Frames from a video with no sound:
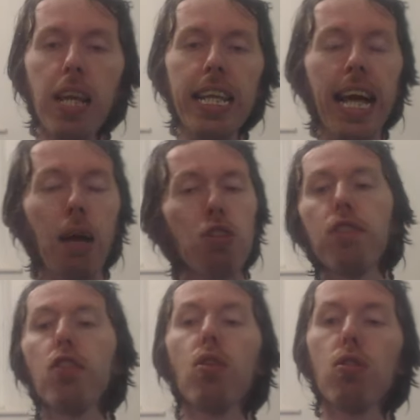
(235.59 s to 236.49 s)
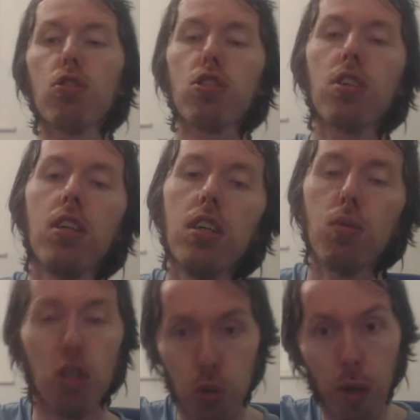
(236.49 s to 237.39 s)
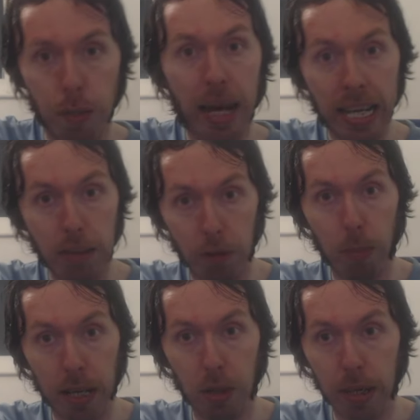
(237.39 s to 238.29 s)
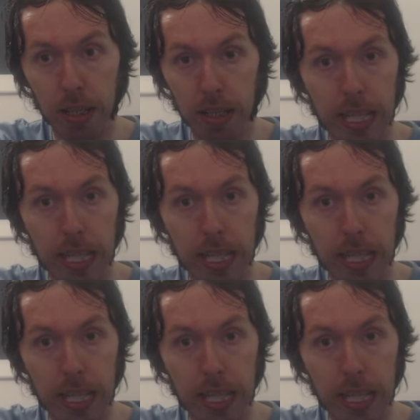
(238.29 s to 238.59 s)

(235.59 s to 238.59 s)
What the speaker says: in the House of Lords, which we're paying for, by the way.